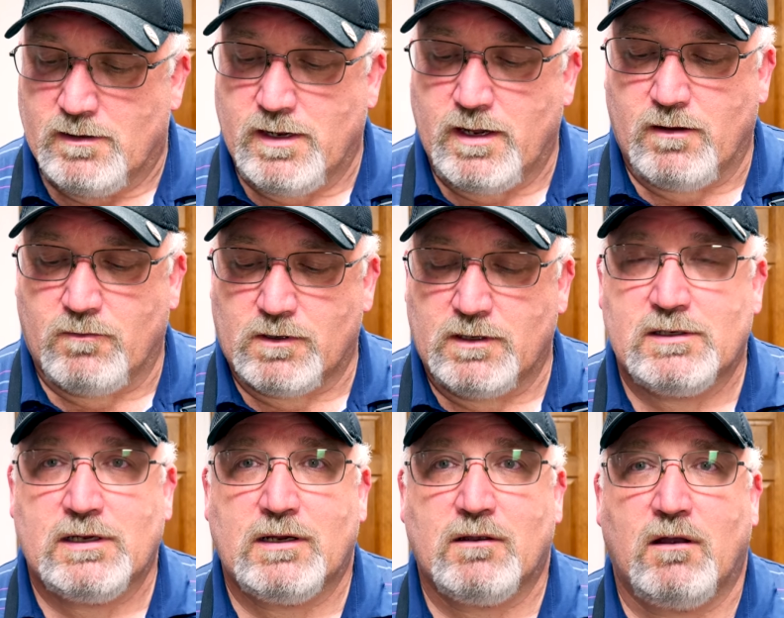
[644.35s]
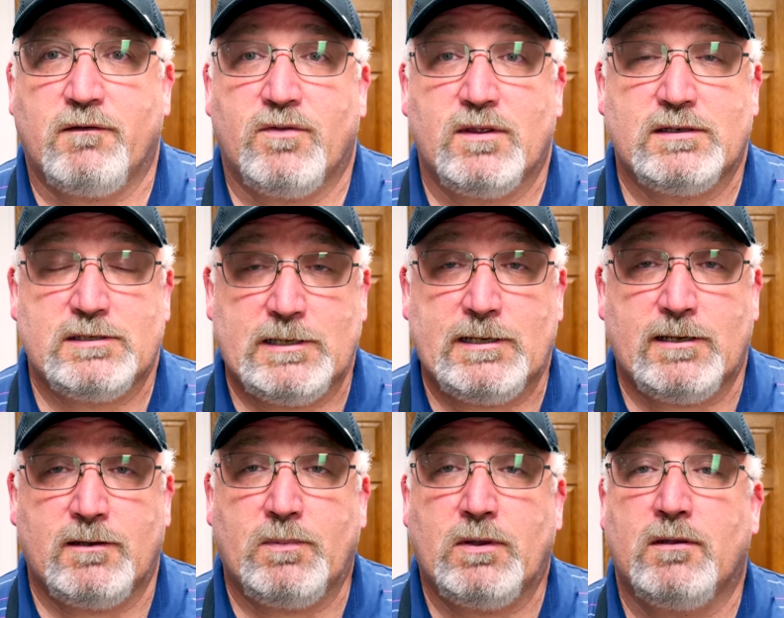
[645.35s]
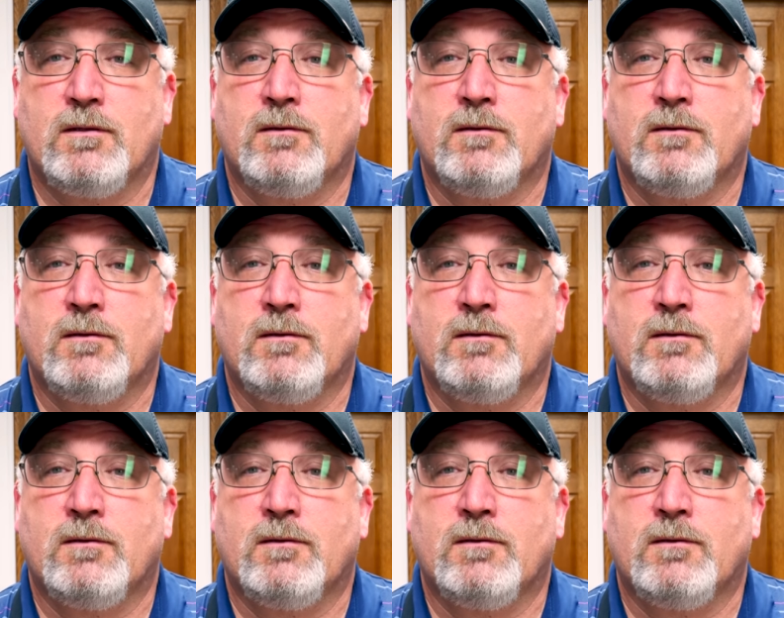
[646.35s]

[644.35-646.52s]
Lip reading: Now, we're going to take off the tip.